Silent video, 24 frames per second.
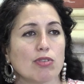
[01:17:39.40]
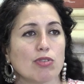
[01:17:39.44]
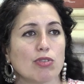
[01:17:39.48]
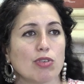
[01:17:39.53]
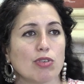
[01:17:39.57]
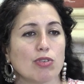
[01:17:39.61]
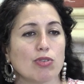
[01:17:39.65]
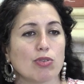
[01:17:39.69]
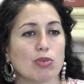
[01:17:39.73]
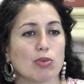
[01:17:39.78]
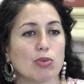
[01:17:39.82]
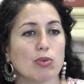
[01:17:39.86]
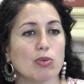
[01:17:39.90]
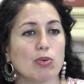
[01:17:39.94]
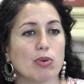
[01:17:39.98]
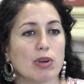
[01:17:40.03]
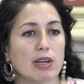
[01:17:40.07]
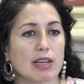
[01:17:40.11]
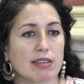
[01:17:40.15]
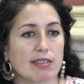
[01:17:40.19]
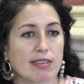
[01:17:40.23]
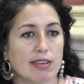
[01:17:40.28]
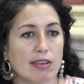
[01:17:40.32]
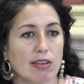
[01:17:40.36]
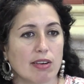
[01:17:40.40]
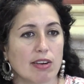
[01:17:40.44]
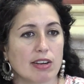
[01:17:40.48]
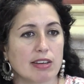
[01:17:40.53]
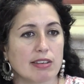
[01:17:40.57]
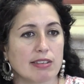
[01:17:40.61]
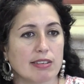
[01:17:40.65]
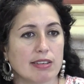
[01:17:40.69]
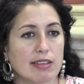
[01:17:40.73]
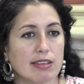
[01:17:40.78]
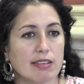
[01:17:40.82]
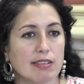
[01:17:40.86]
to do as an
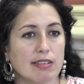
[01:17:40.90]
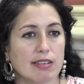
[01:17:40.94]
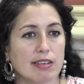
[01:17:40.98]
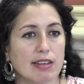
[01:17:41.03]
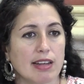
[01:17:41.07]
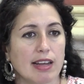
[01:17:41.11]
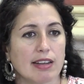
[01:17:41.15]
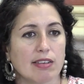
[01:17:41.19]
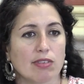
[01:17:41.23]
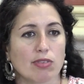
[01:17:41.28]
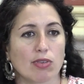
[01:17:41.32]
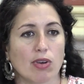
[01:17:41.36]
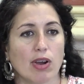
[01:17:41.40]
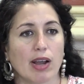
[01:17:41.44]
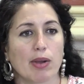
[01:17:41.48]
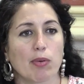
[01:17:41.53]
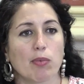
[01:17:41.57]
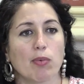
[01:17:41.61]
artist, and so I